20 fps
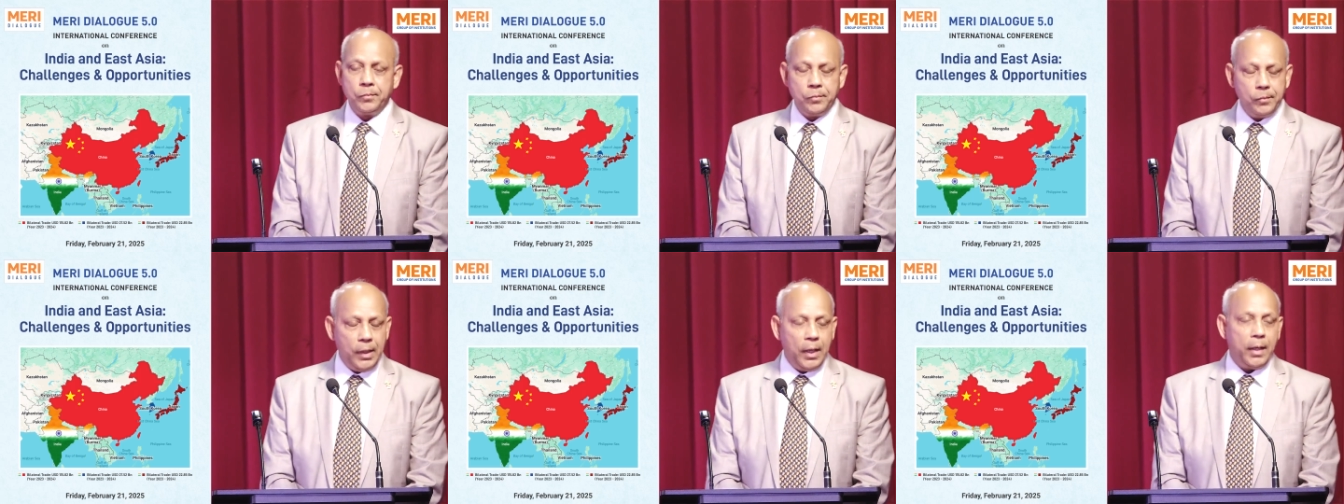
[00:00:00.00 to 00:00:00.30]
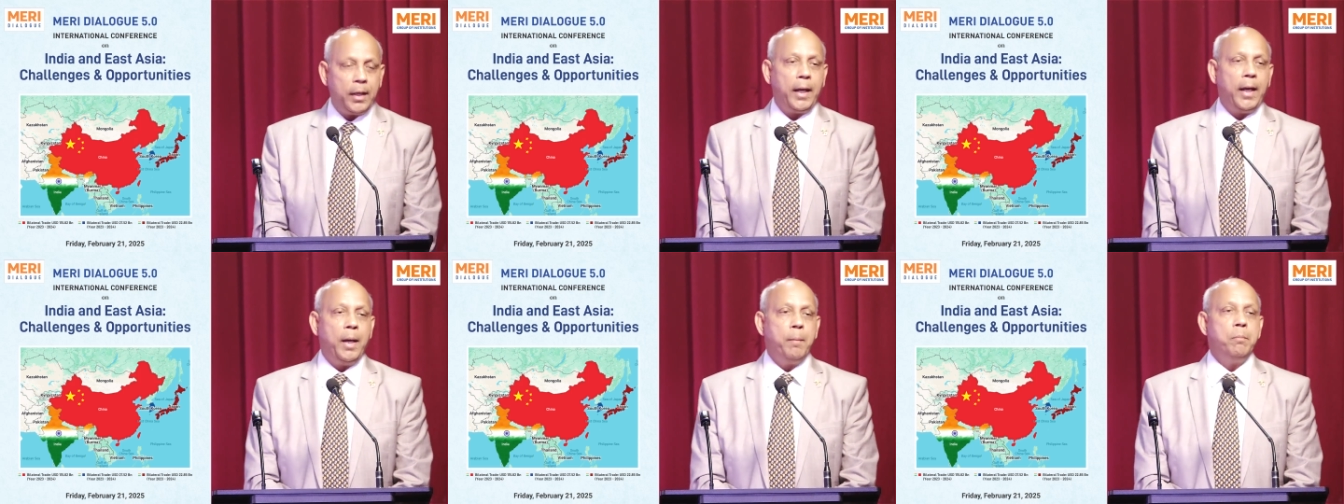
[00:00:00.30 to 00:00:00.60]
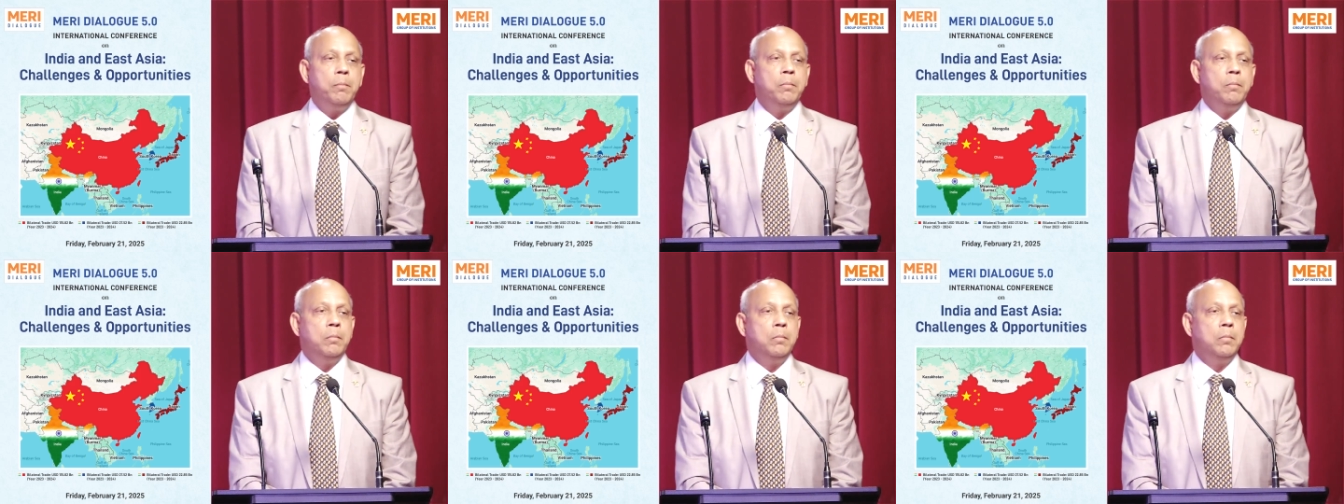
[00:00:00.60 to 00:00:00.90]
they
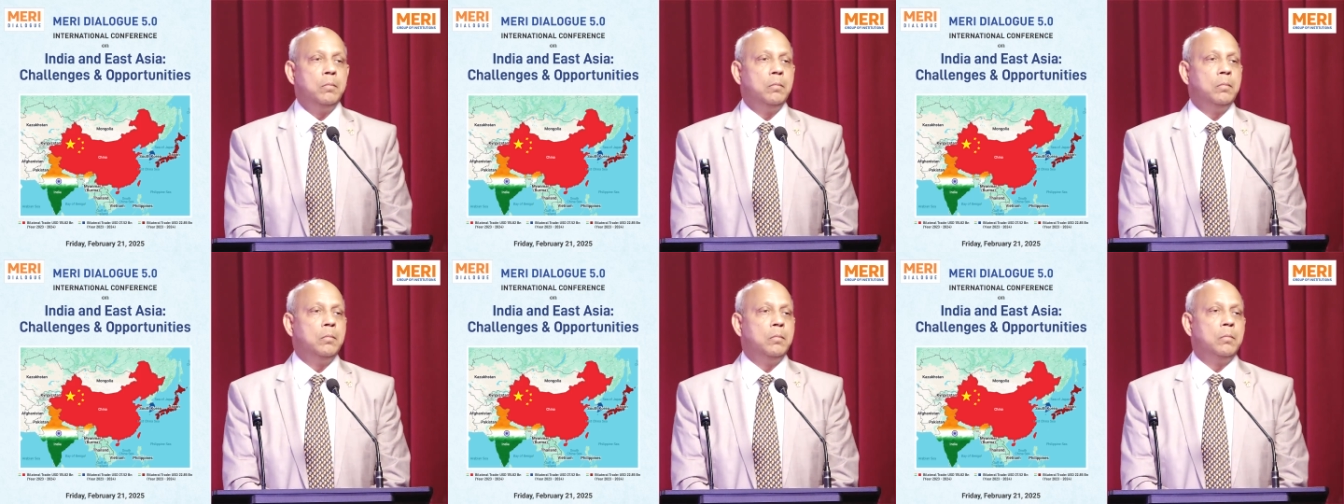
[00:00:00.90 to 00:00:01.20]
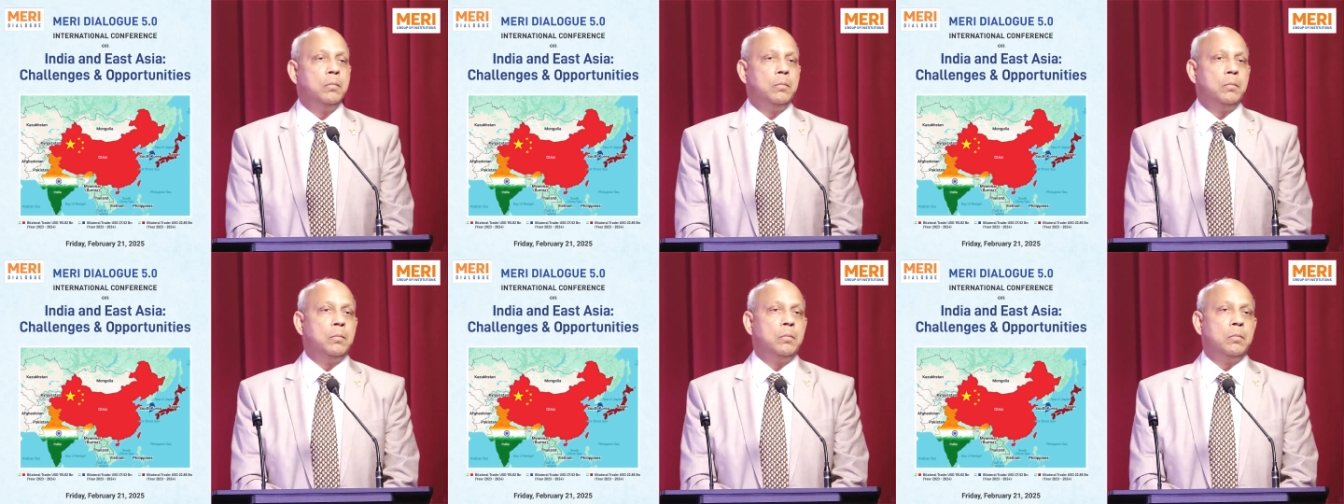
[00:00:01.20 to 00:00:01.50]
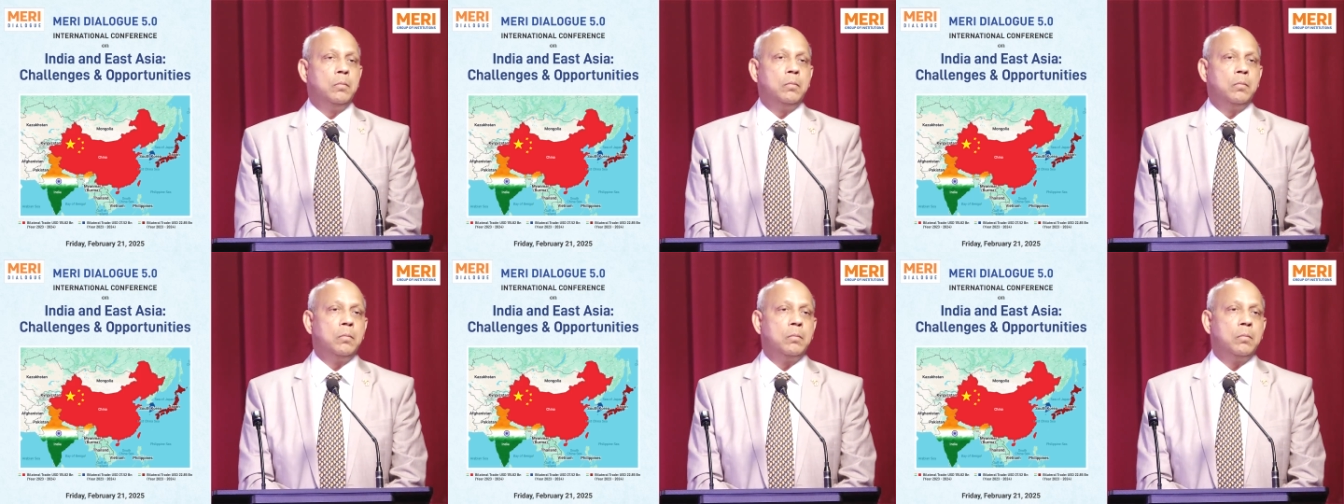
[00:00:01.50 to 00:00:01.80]
came
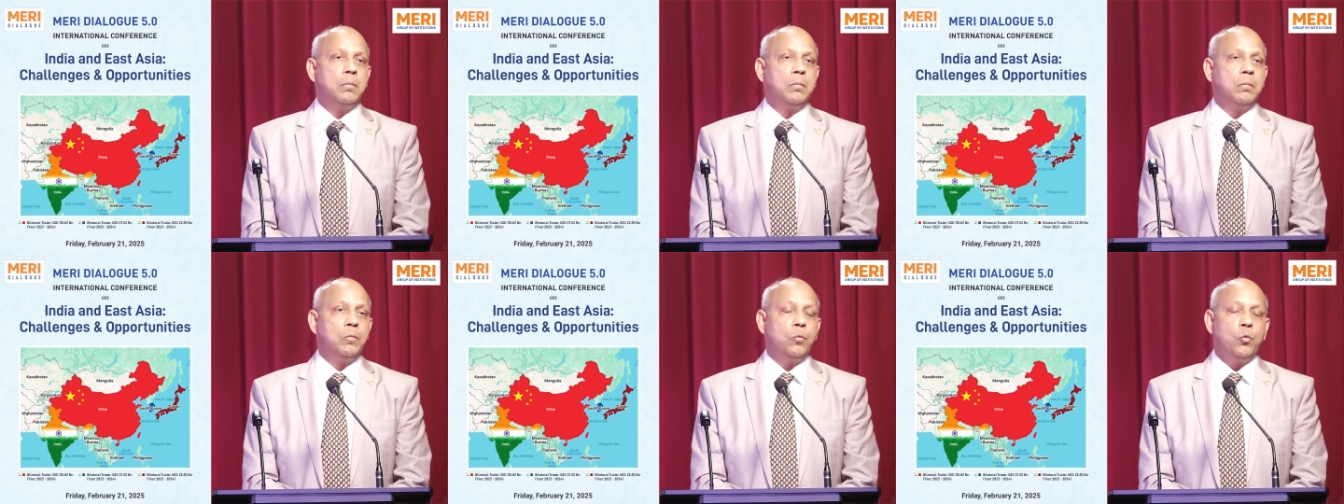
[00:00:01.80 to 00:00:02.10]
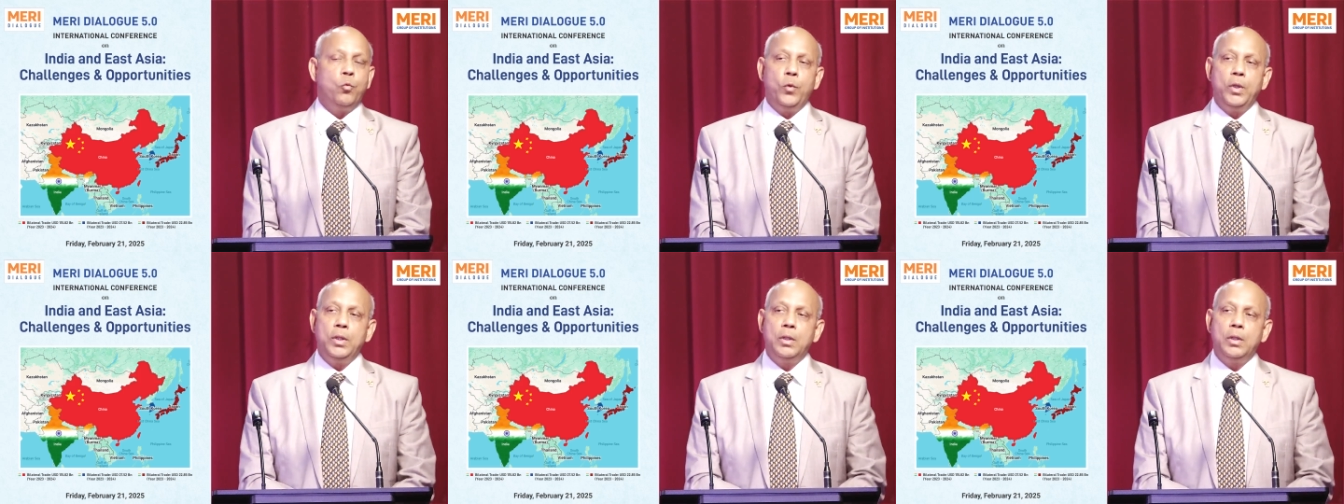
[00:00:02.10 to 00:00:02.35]
with